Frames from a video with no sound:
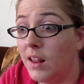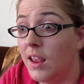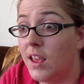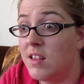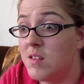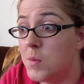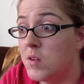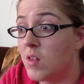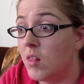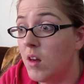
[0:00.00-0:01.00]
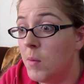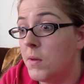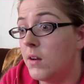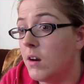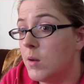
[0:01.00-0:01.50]
Like it smells a lot
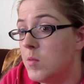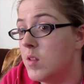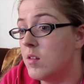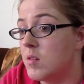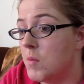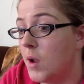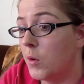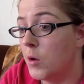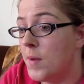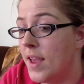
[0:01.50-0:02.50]
better upstairs in my room